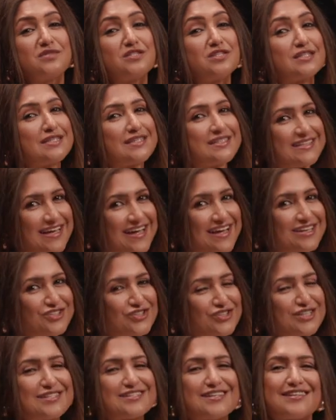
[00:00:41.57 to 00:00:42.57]
today
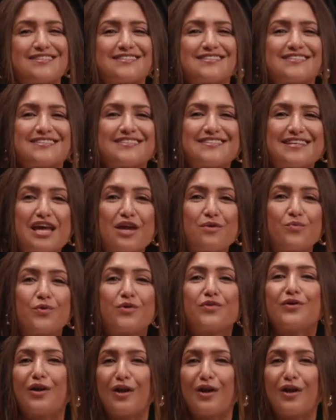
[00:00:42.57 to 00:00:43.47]
she does the same with